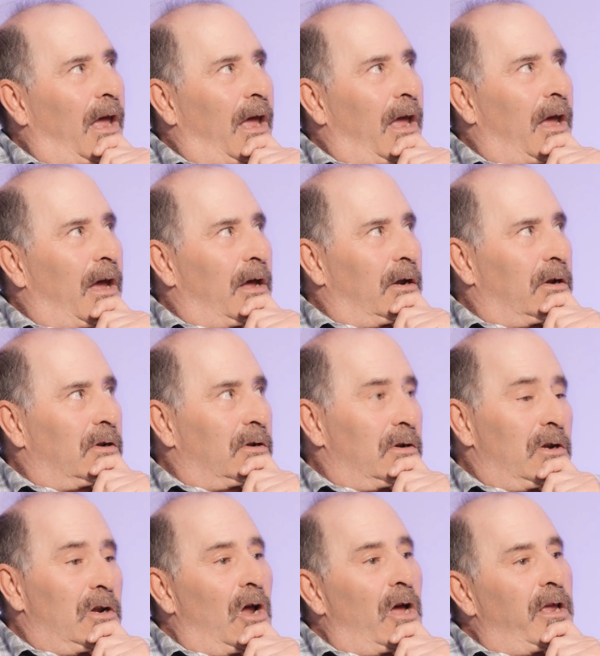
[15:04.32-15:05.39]
And
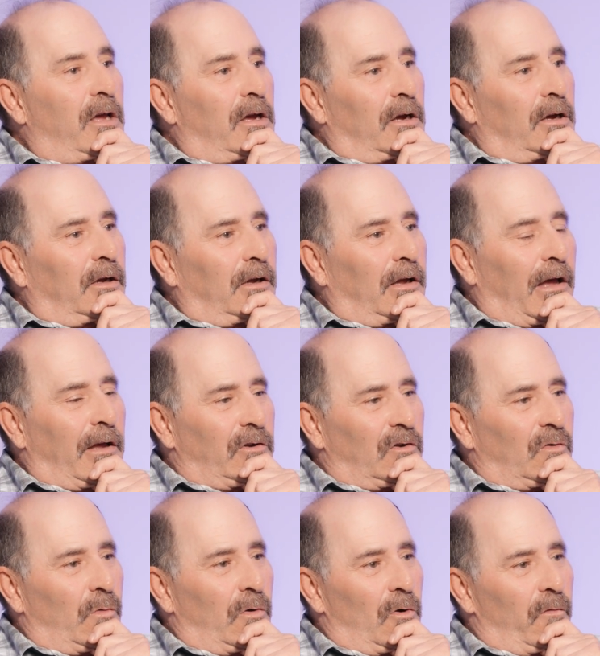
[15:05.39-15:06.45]
NICA, I
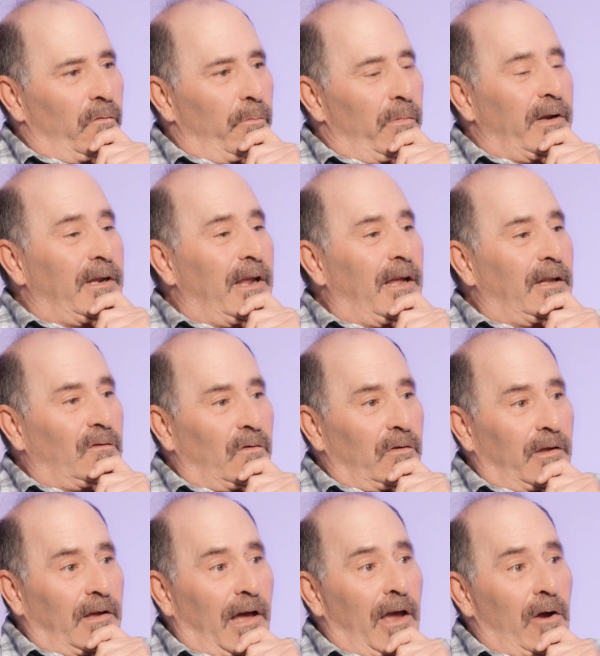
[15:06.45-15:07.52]
just went over my dates for
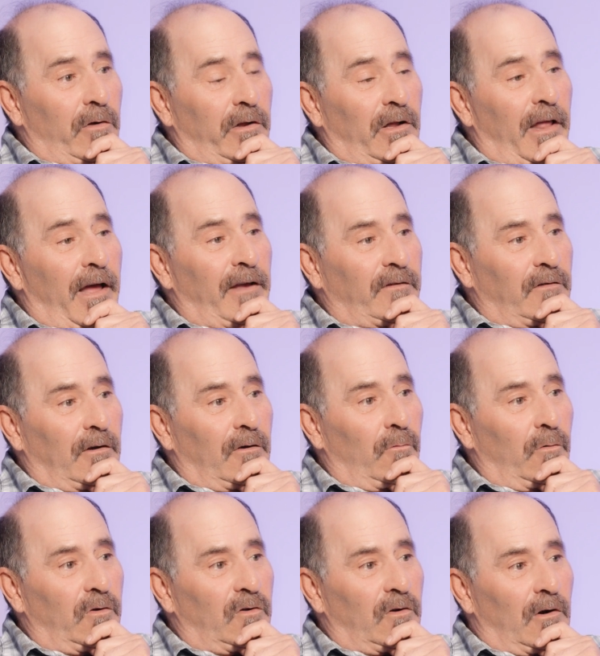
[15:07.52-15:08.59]
the Coyote Classic,
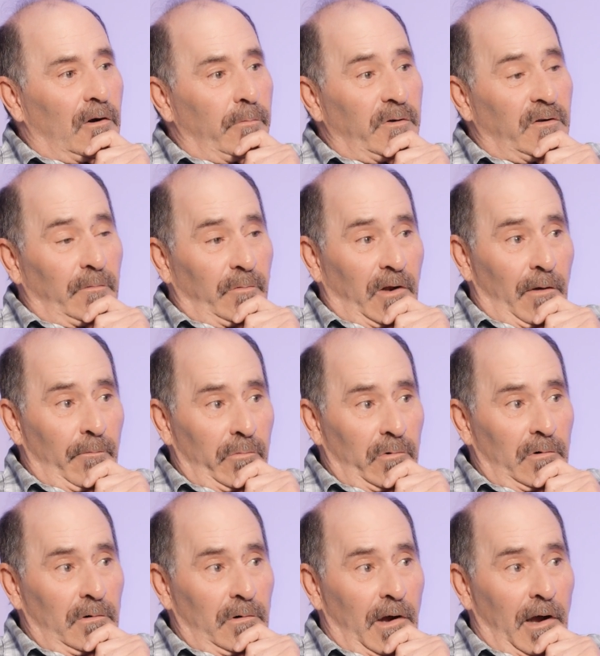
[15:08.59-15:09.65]
which are going to be
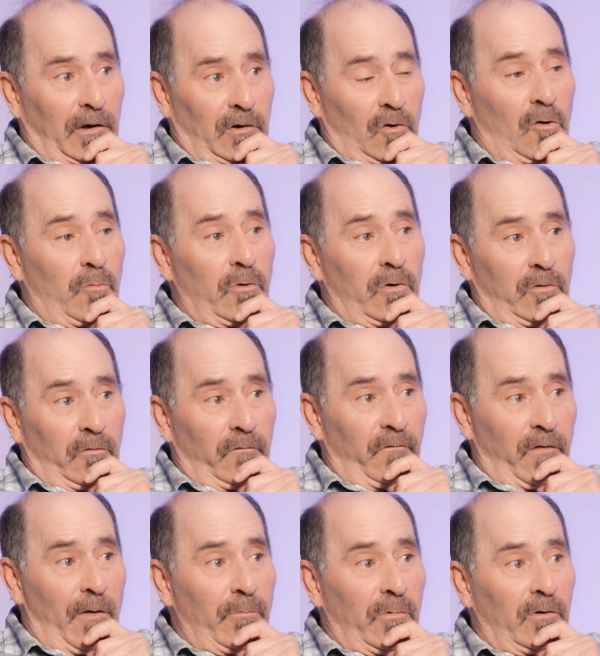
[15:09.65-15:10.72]
September, October, and
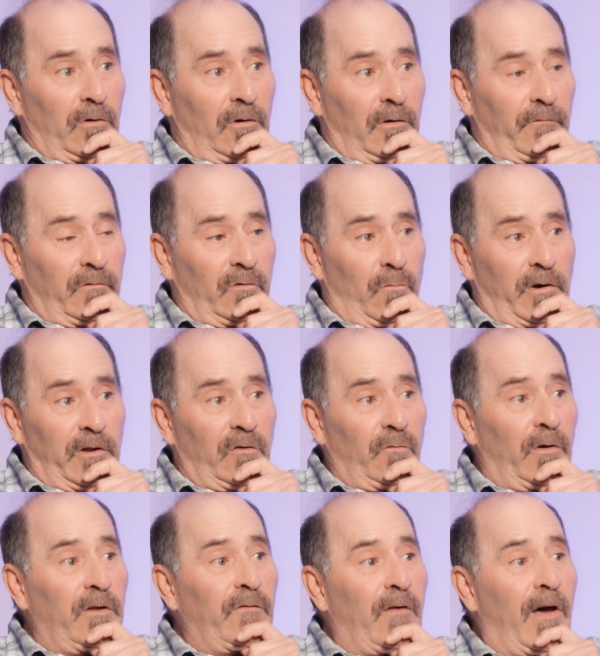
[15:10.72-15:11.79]
November of
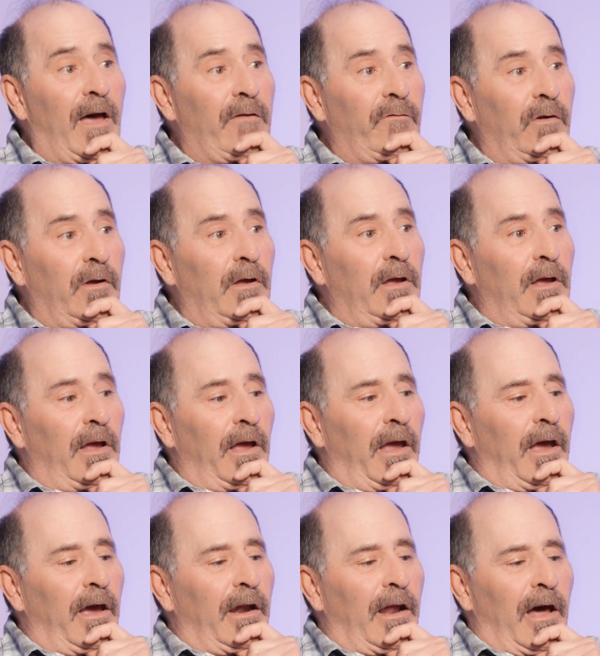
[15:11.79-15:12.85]
2025.
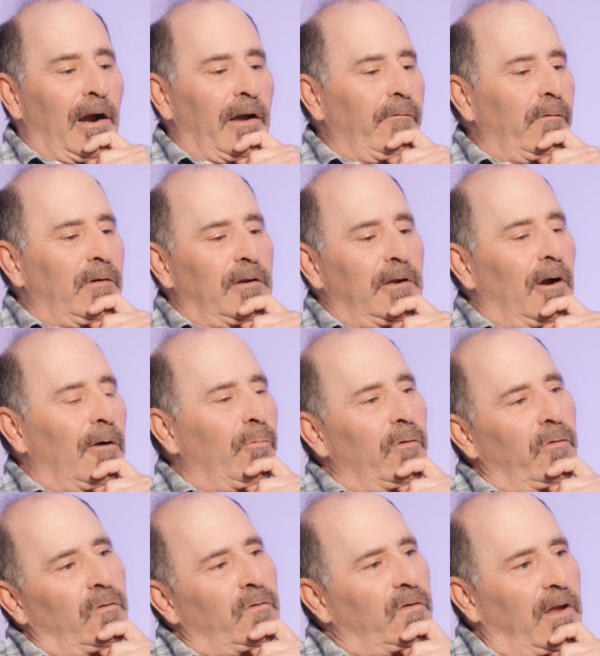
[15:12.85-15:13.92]
And I don't even dare
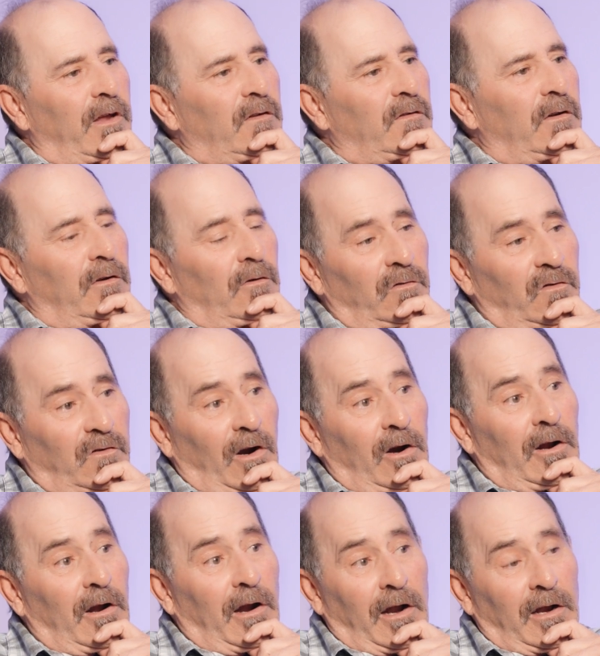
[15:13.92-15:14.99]
put those dates in or
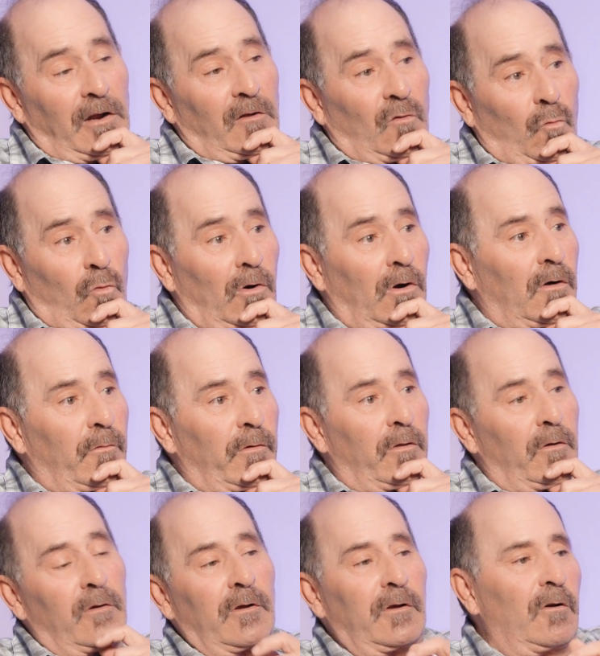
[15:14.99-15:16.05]
start on any of the work with
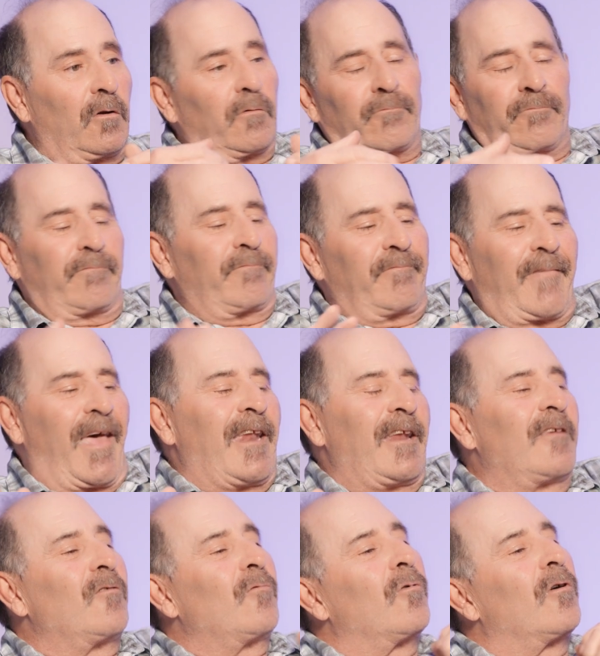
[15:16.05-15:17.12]
any
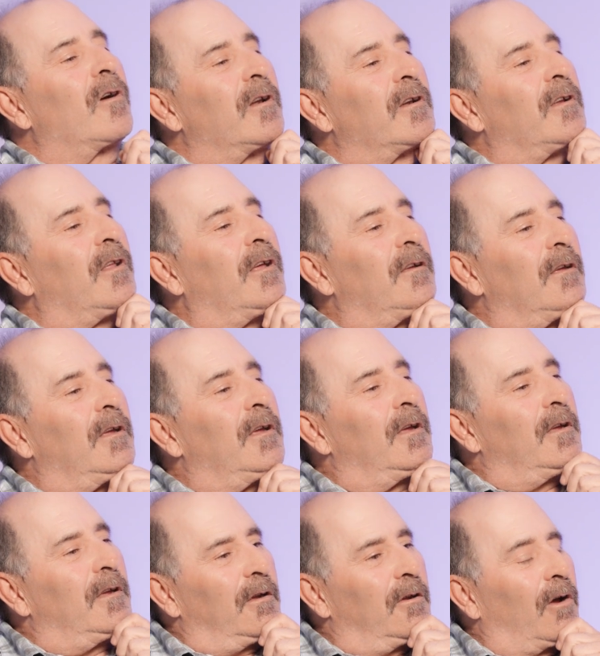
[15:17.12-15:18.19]
of the work until,
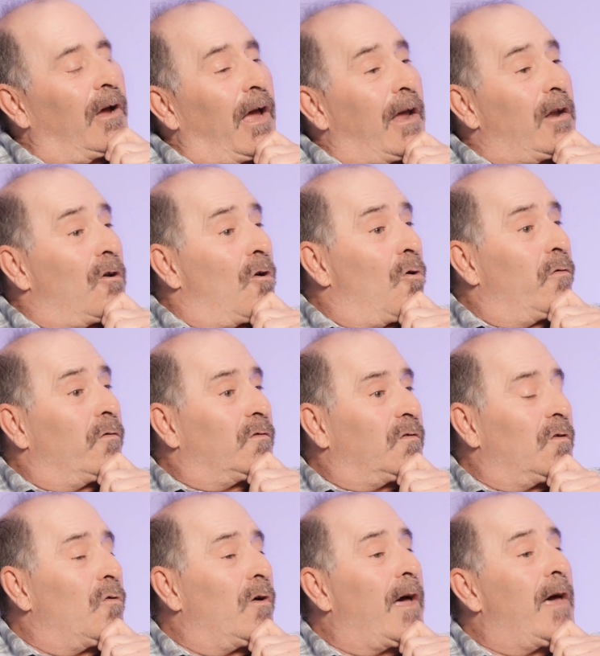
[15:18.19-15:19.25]
I know there's
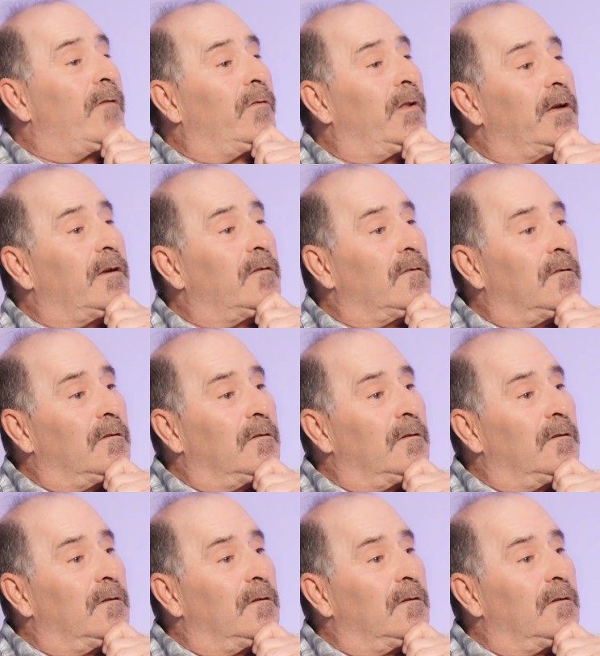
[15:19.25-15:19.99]
no conflicts.